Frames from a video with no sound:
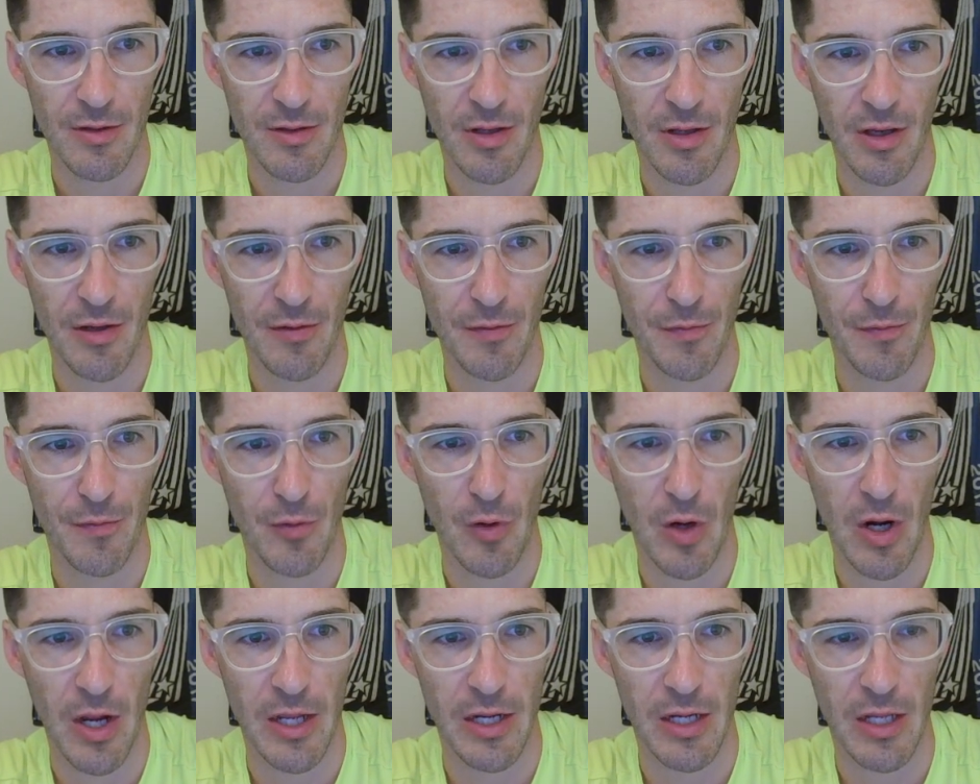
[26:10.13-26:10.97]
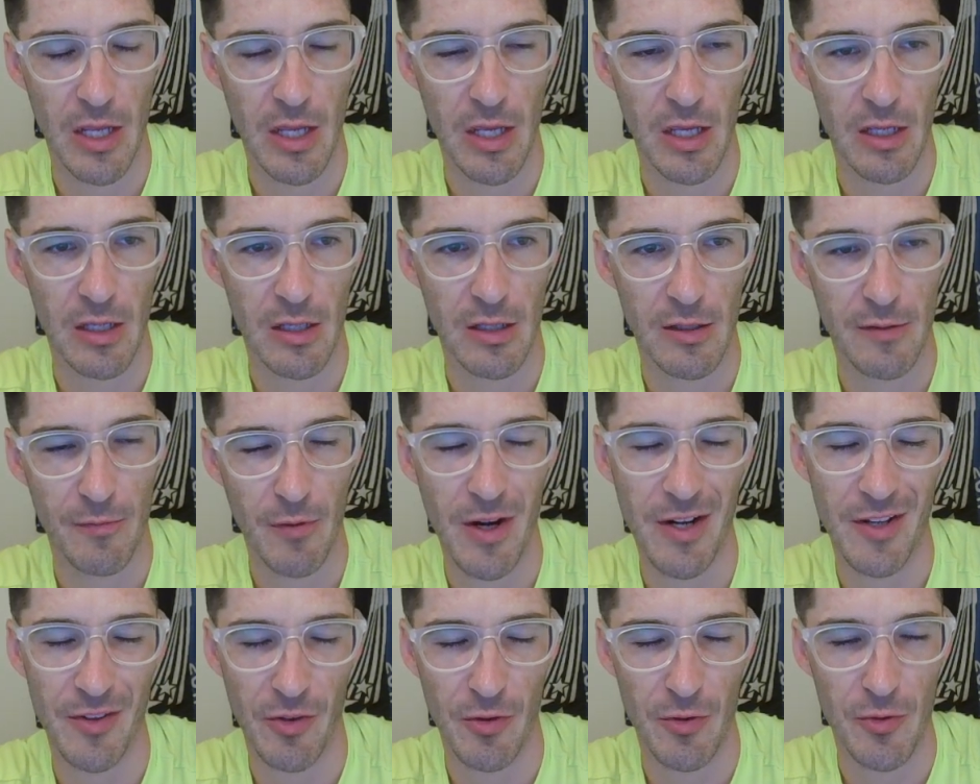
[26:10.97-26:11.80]
Tough Friday.
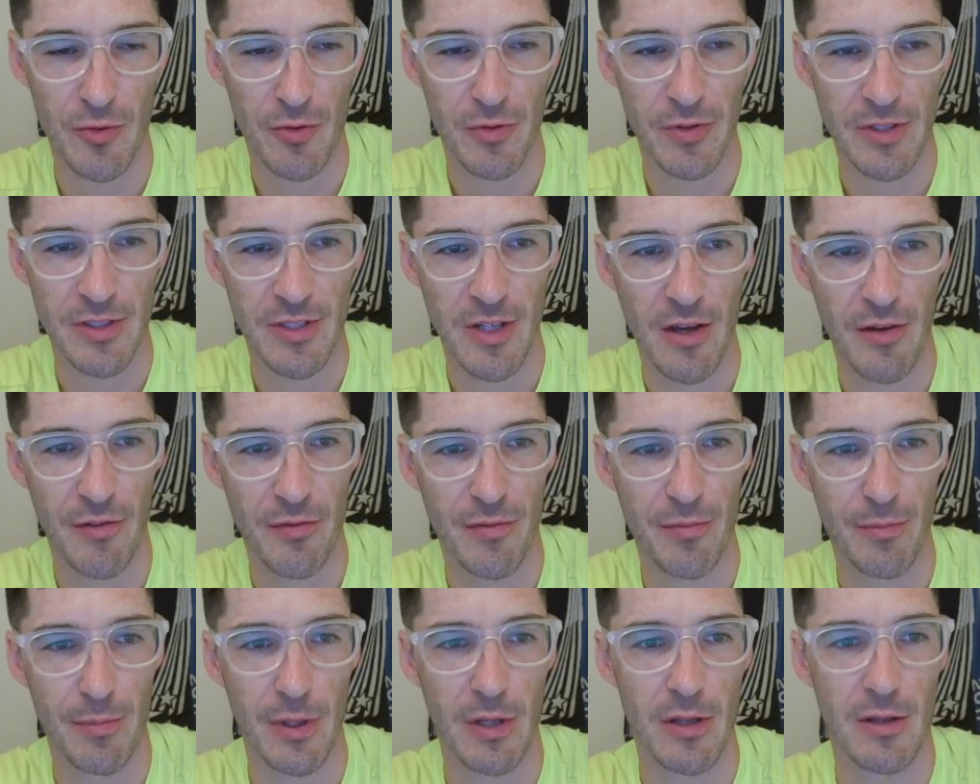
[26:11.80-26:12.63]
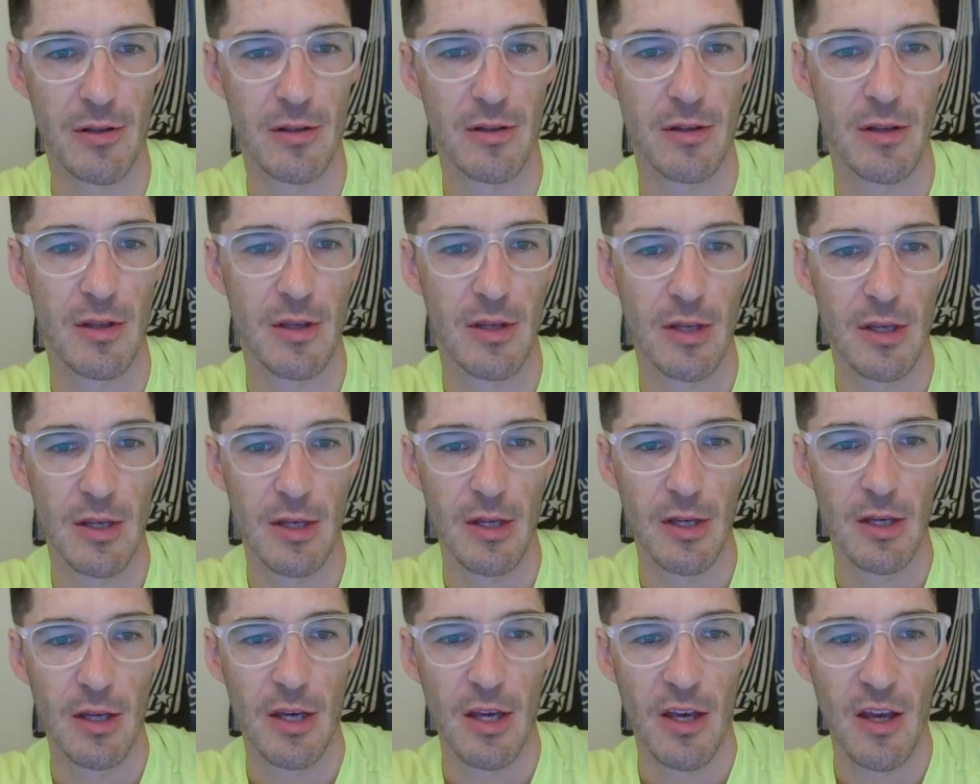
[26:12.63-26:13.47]
Fridays are usually tough, but
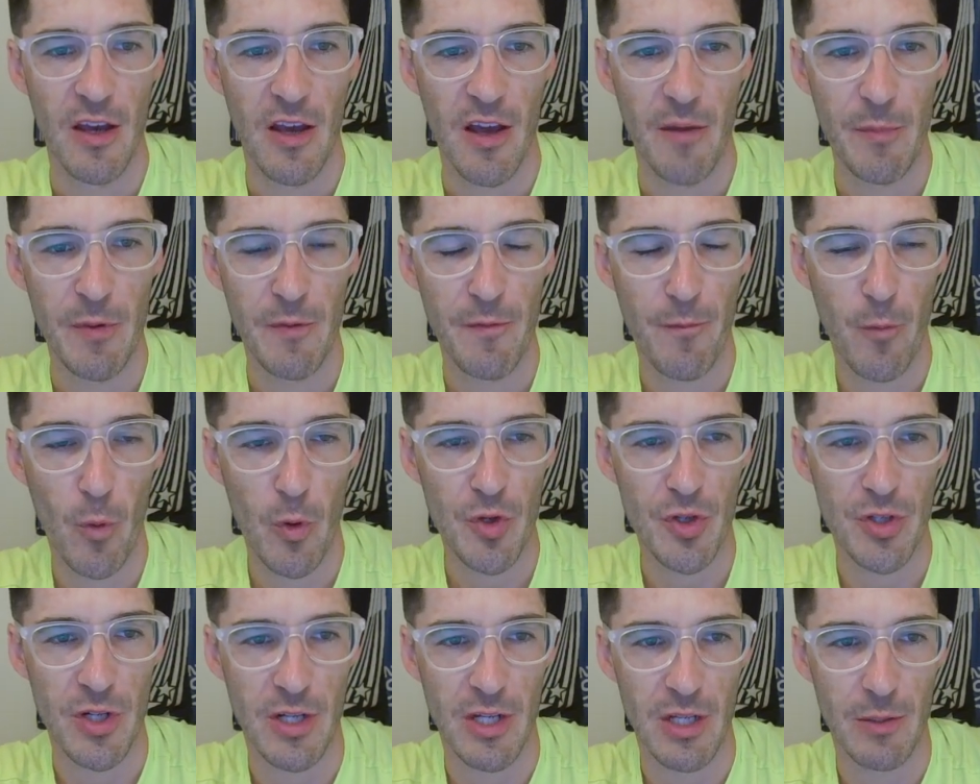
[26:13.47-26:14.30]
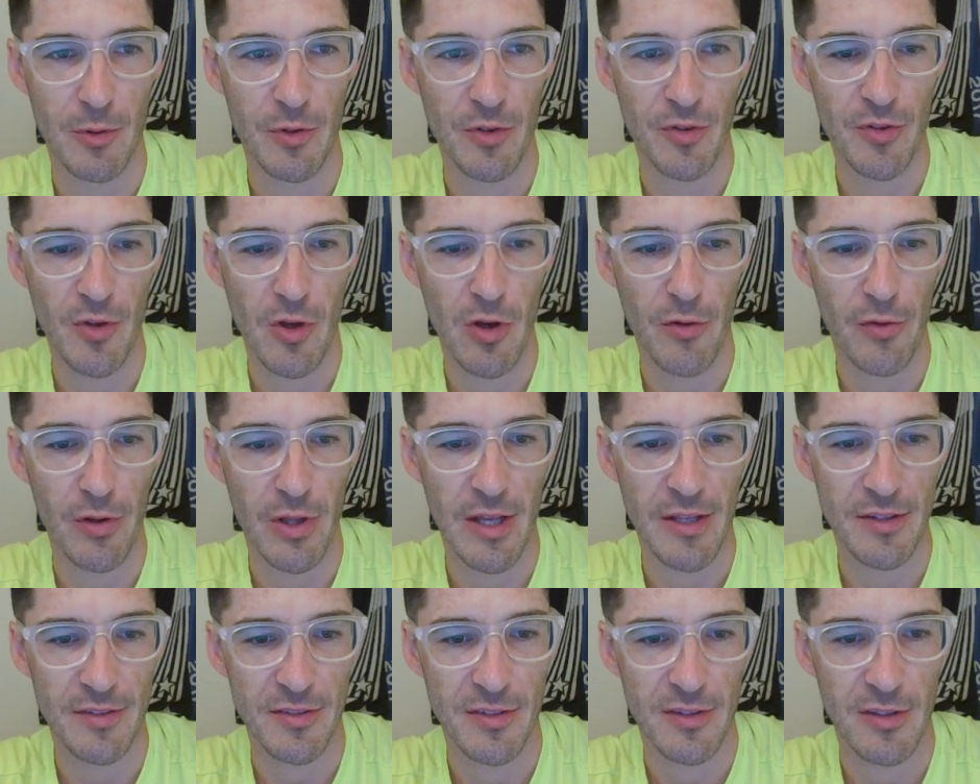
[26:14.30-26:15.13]
I've been fortunate and able to solve the
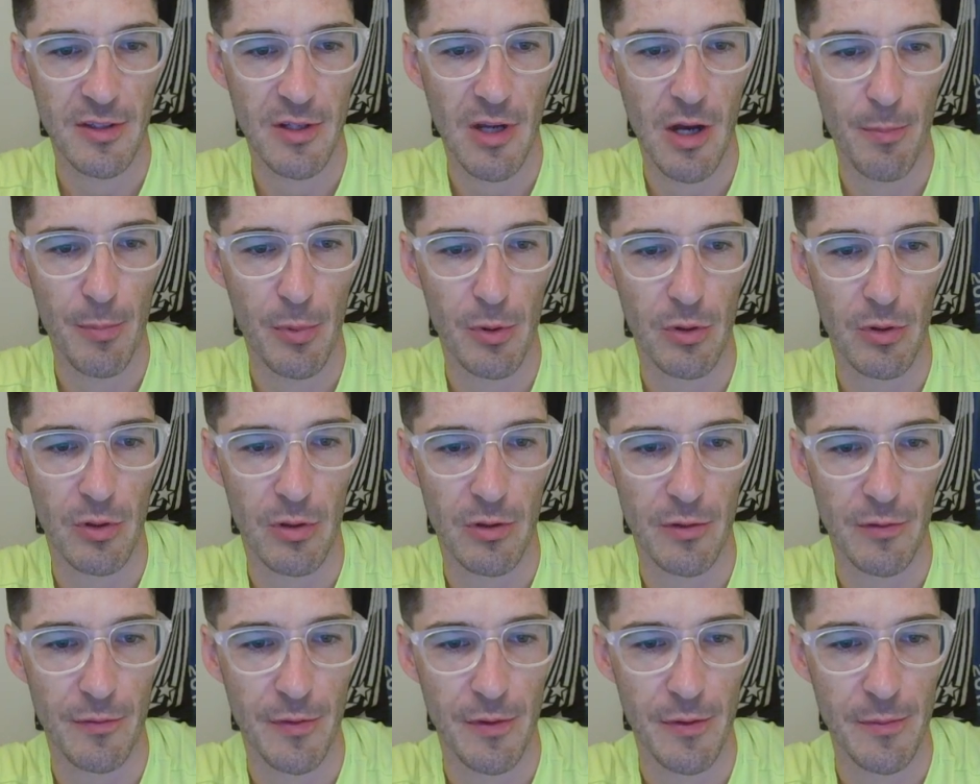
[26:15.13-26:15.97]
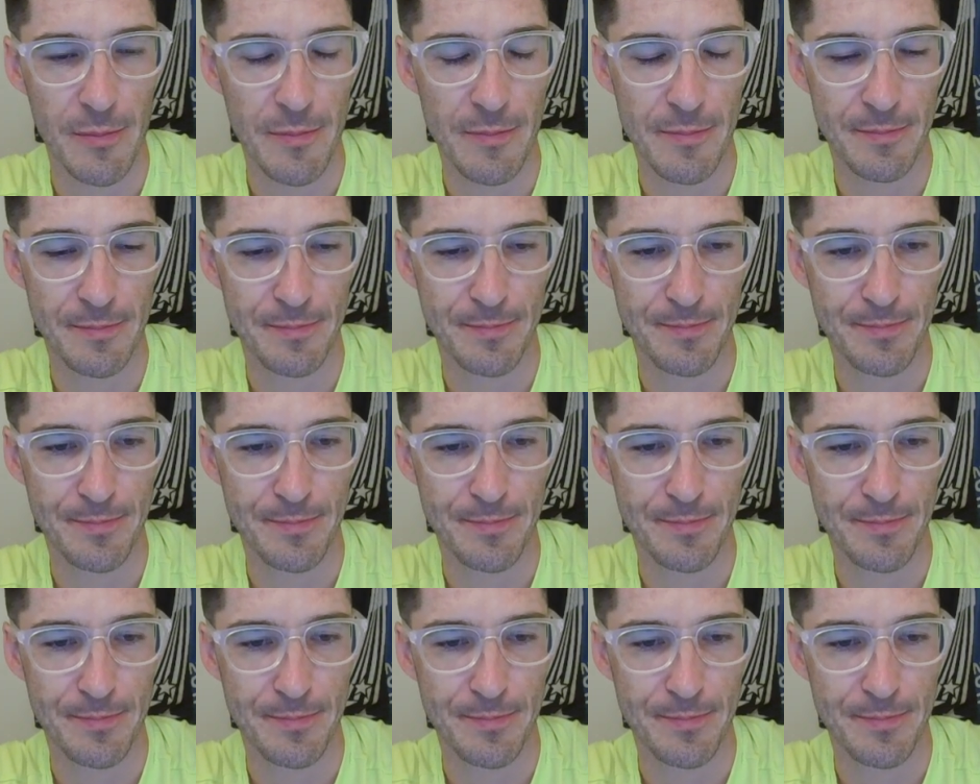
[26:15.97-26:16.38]
last couple of them.